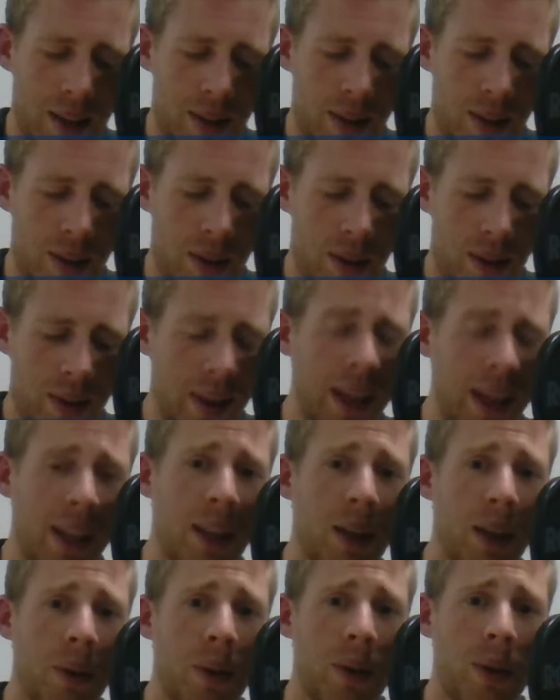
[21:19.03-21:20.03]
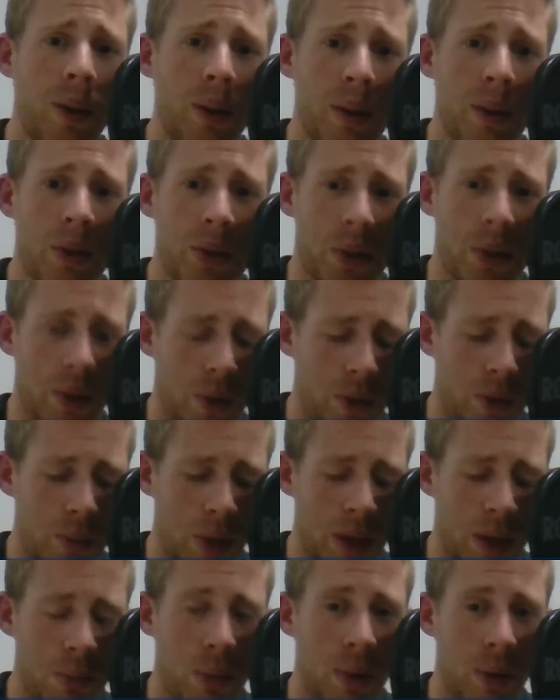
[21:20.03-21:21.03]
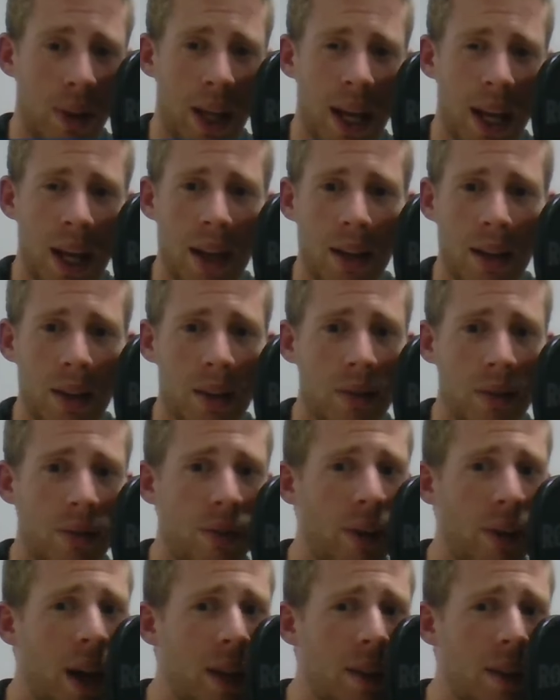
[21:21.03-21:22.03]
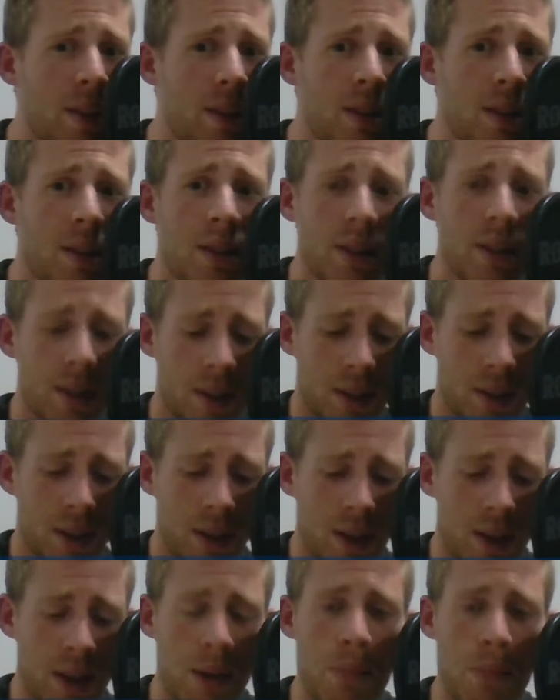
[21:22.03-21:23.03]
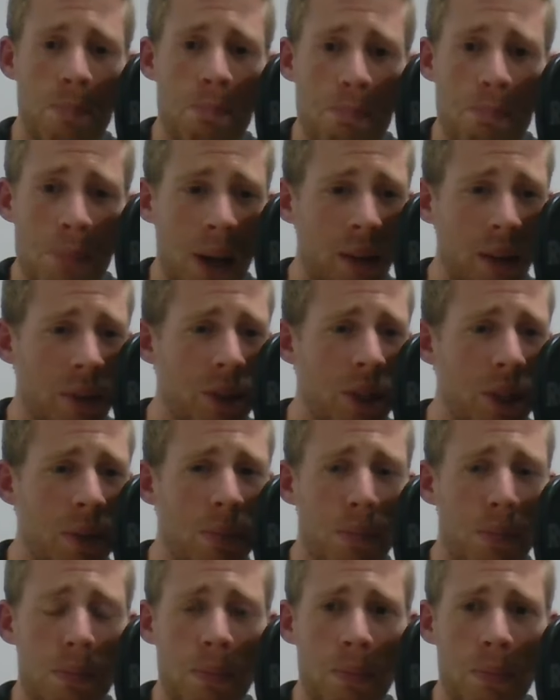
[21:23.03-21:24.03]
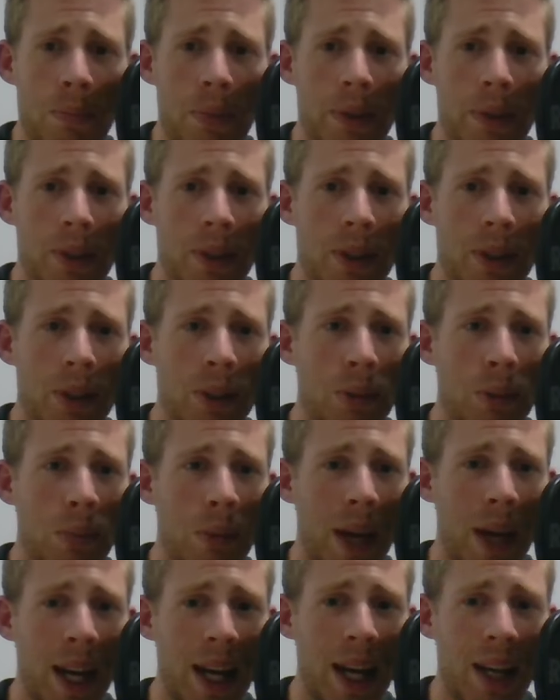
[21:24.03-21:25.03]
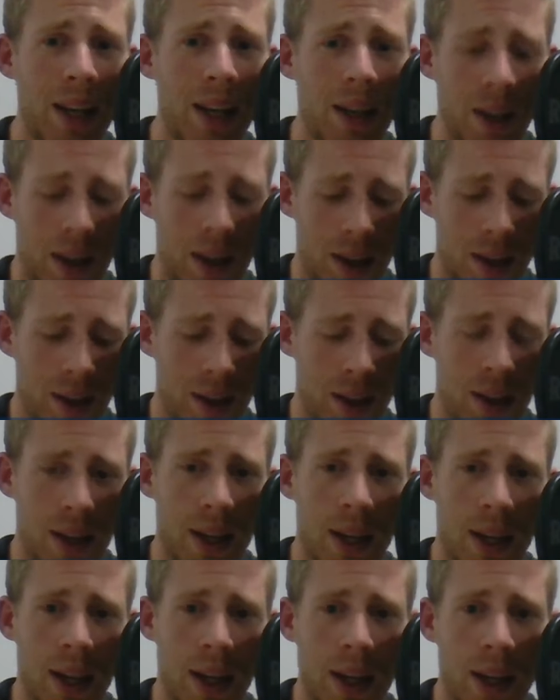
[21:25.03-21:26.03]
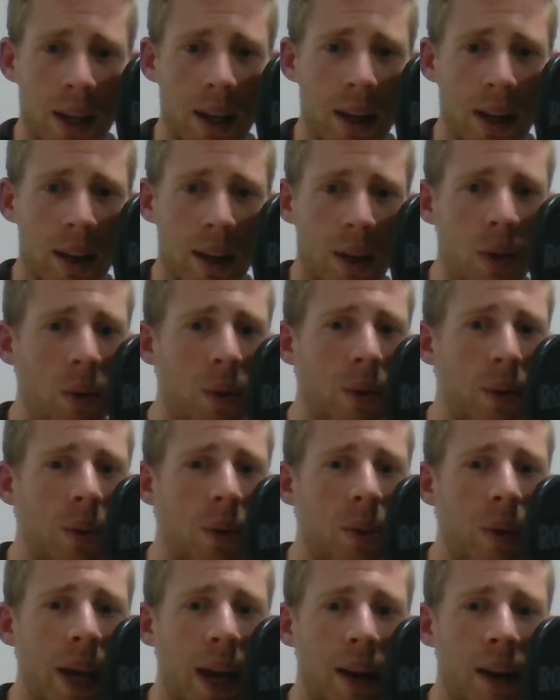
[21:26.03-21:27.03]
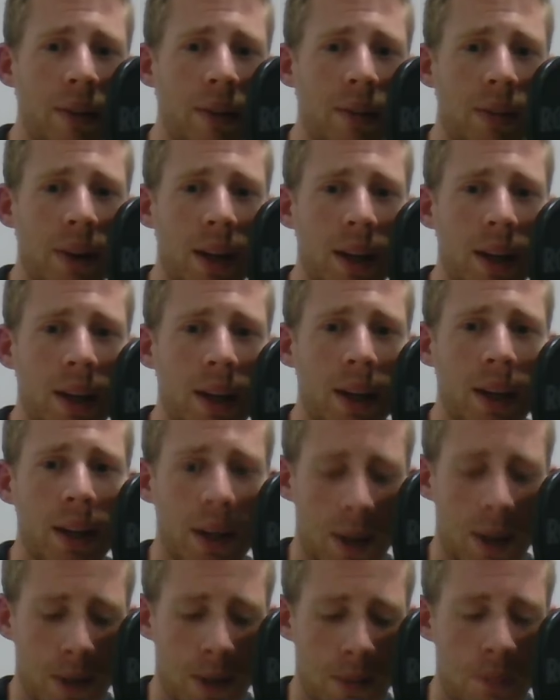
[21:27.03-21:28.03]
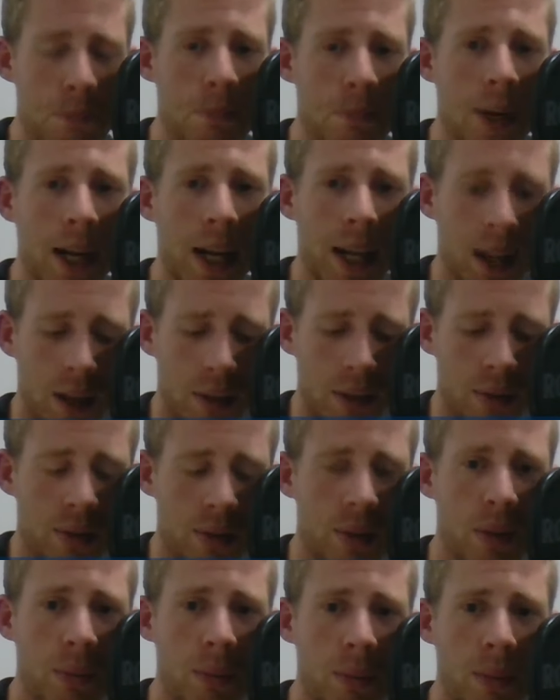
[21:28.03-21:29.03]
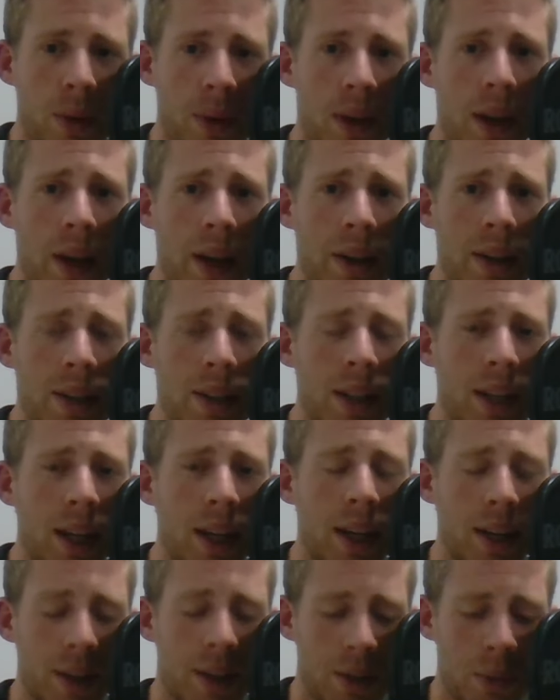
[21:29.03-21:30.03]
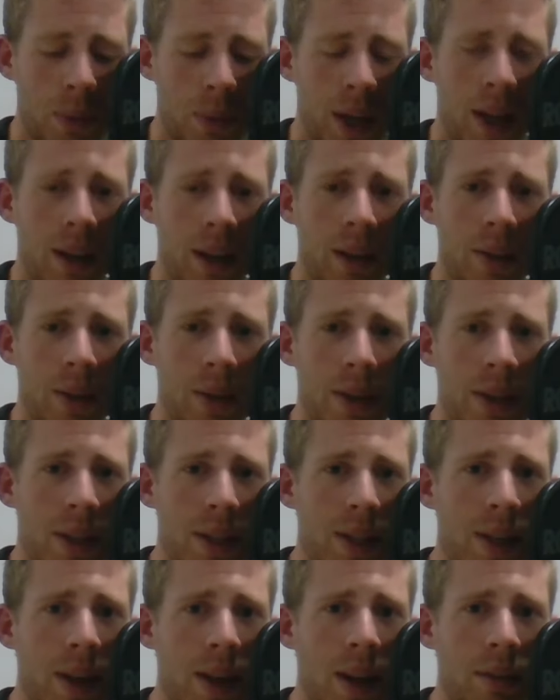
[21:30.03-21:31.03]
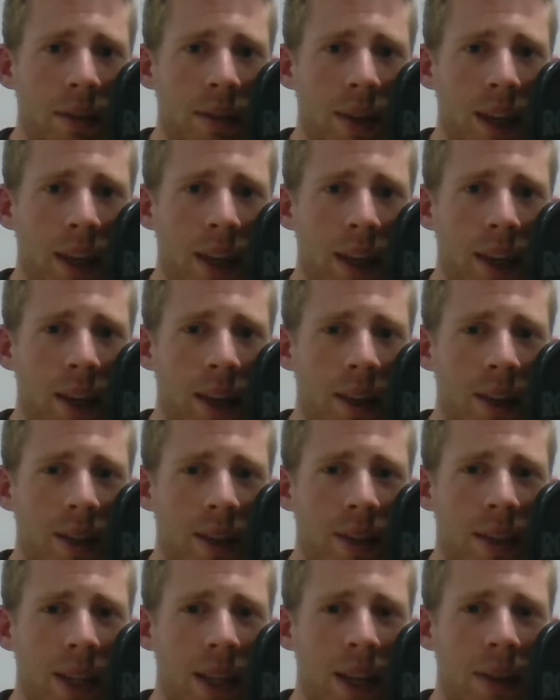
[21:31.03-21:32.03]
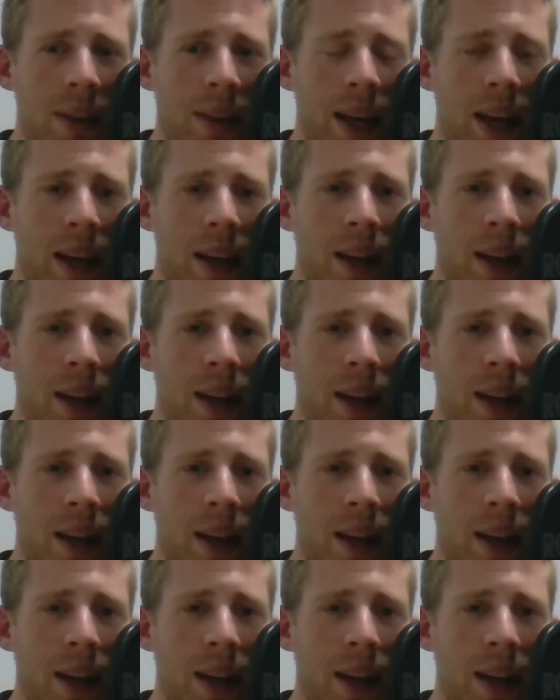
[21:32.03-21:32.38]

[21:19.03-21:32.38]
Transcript: Thank you all to people in France, Belgium, Spain. We have Mariana from London in as well, which is lovely. Good to see you there.